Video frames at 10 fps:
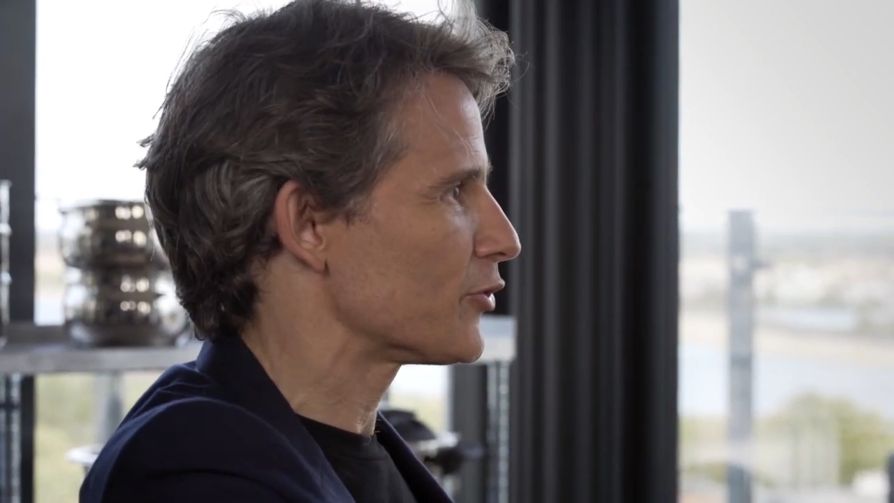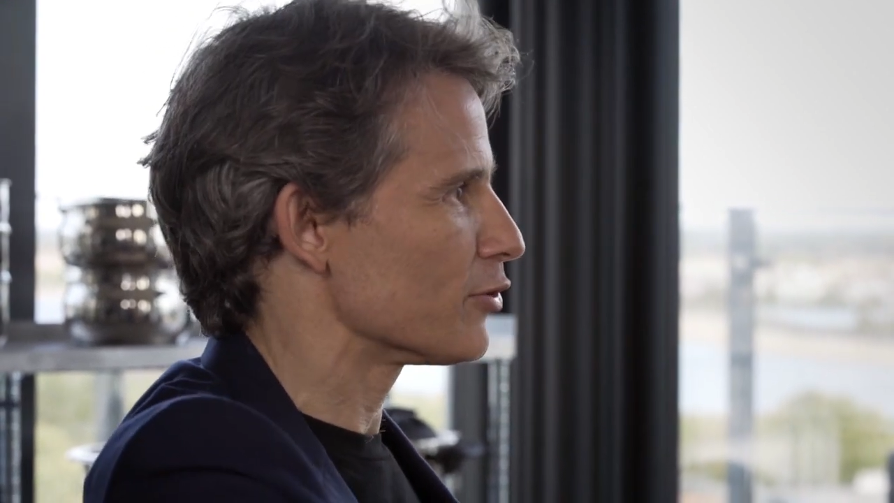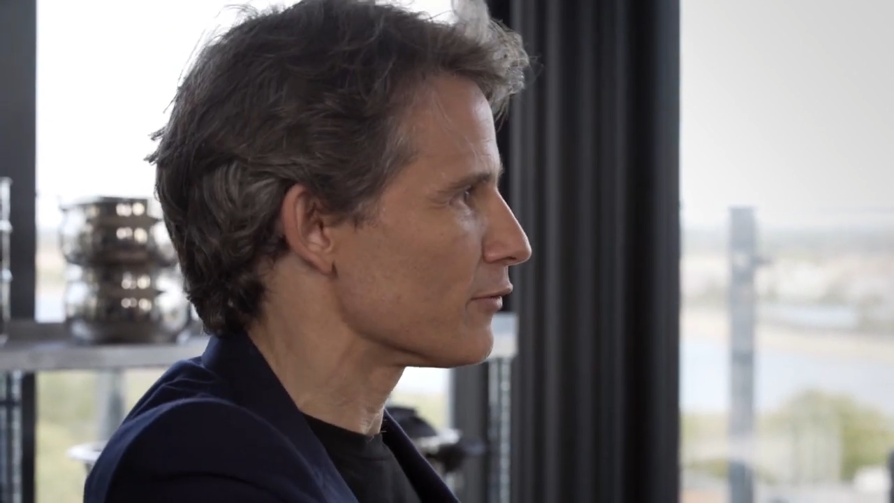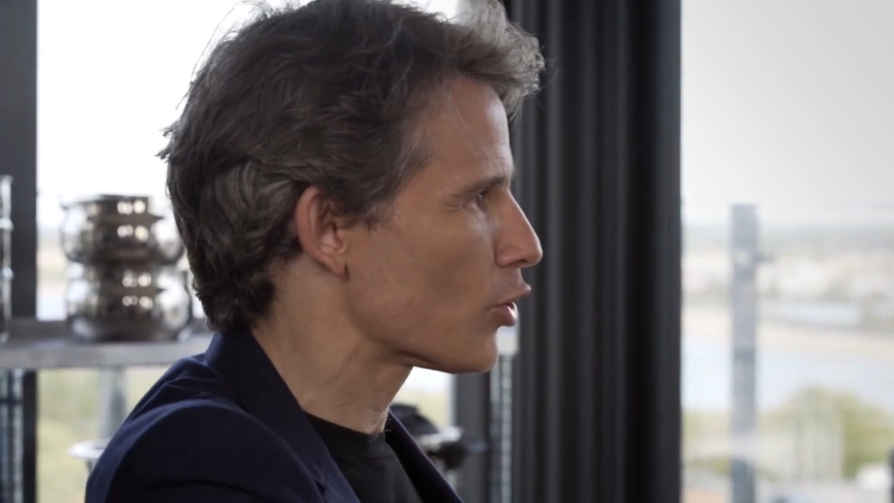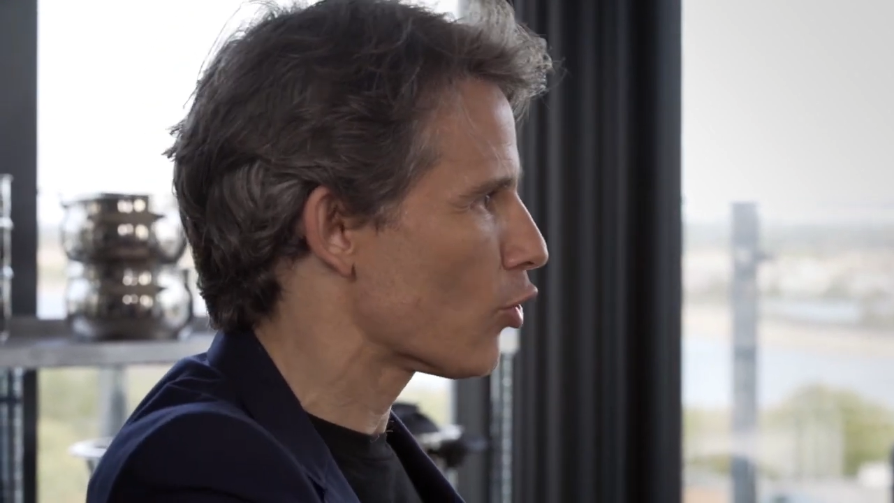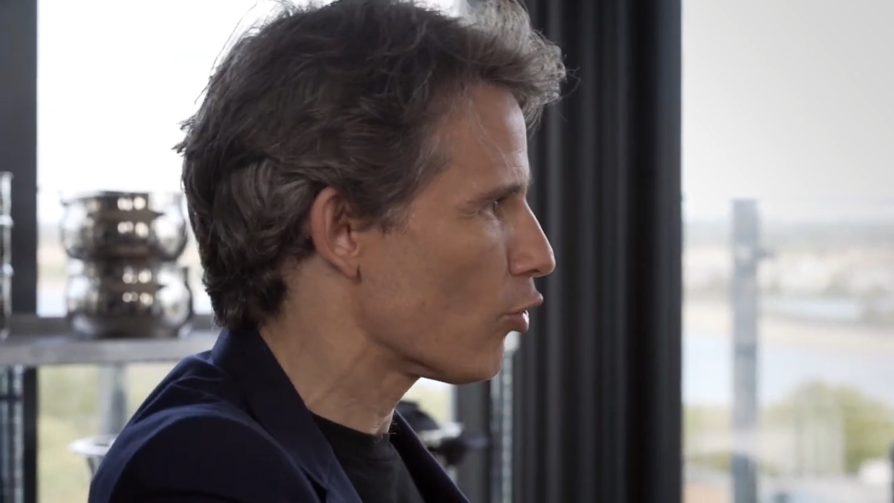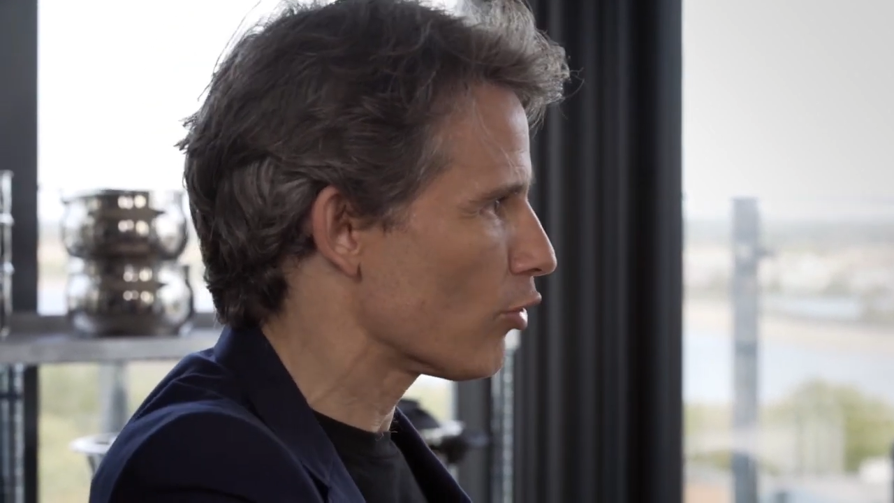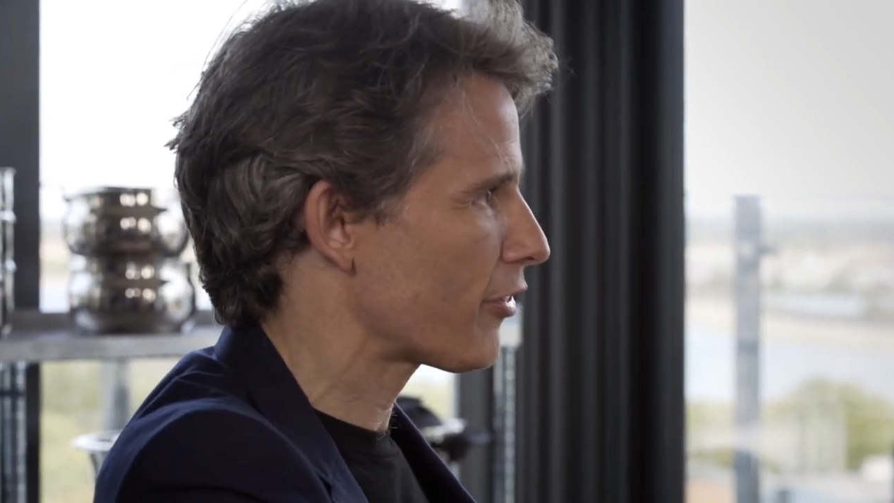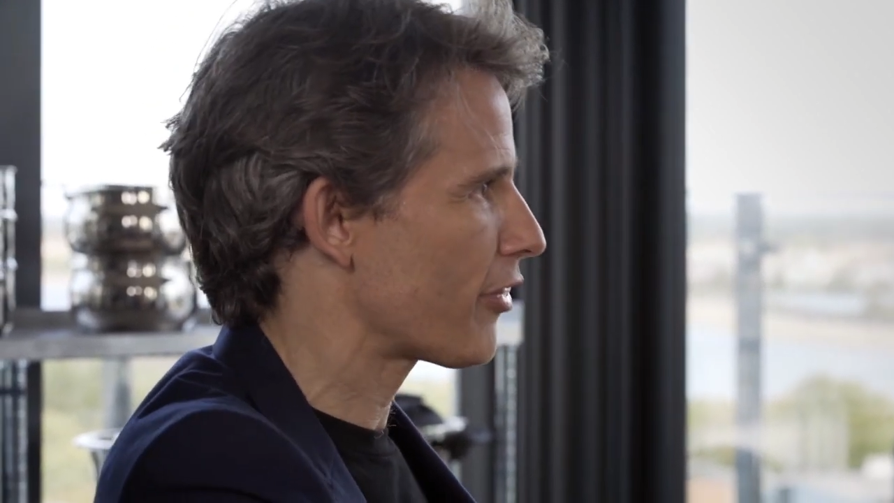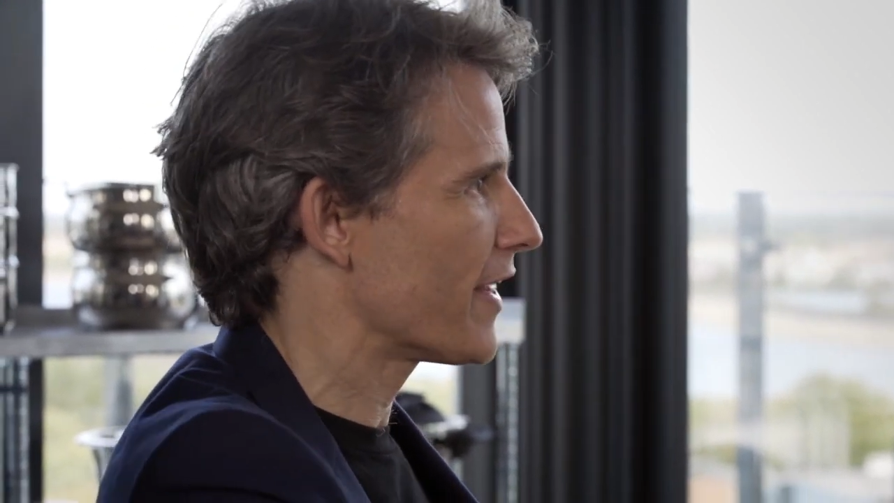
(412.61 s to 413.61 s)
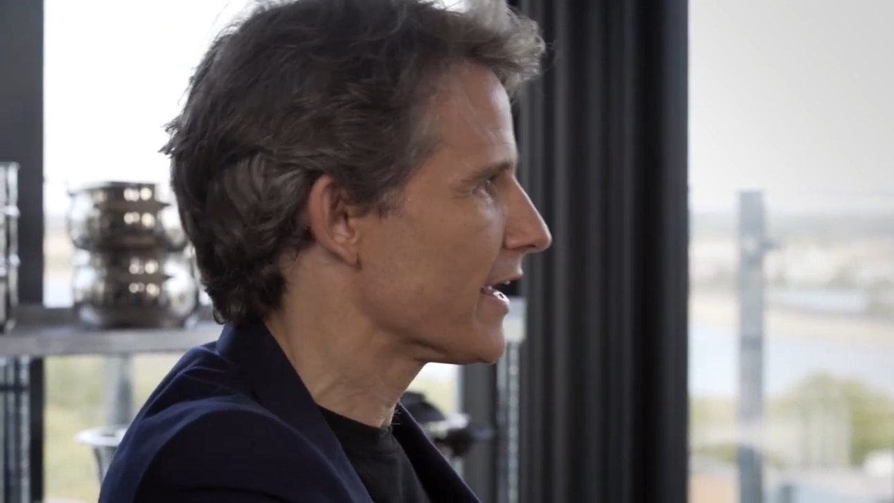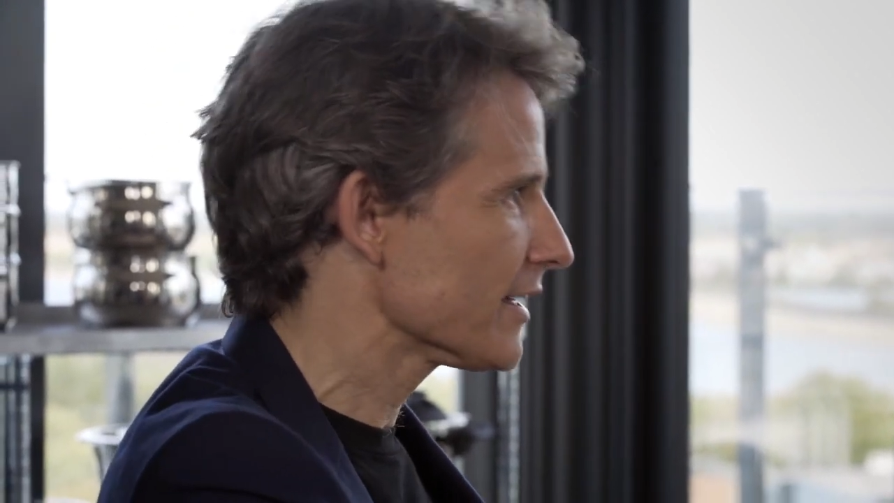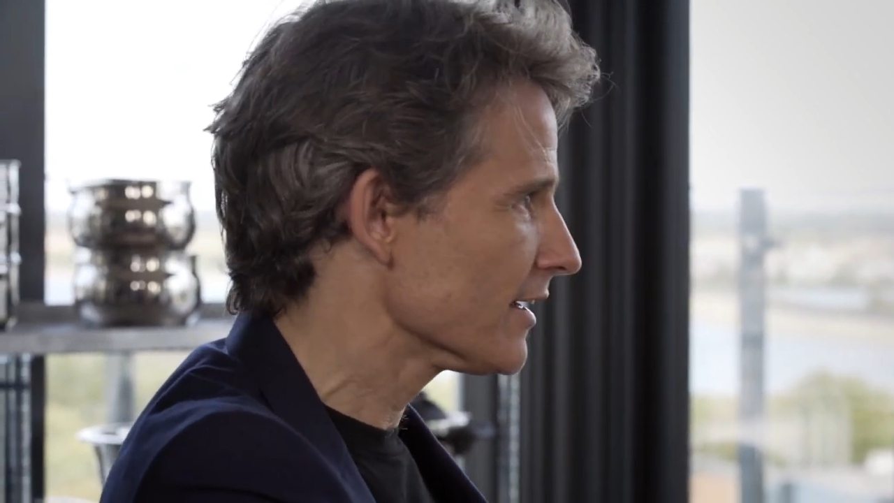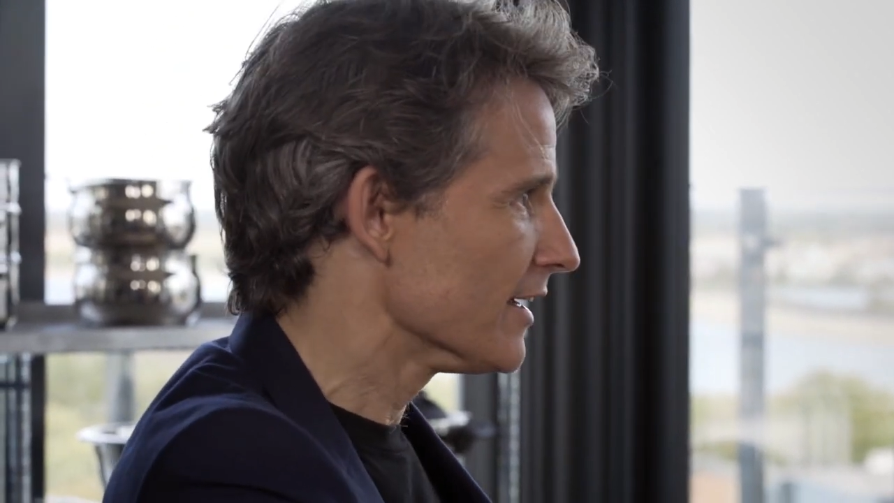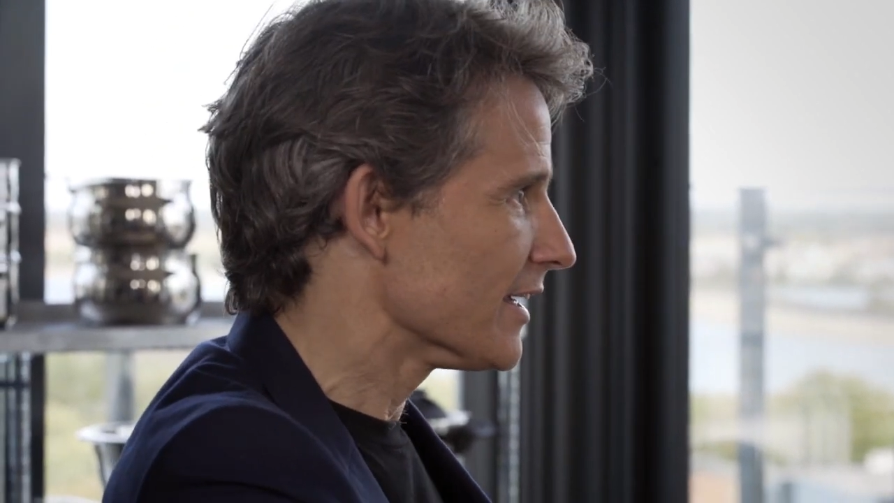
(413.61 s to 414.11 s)
sort of core
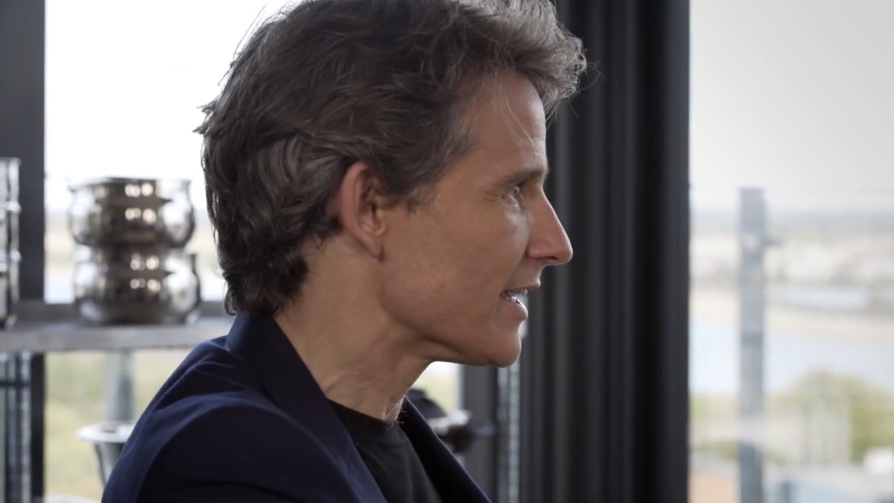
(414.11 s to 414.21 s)
thing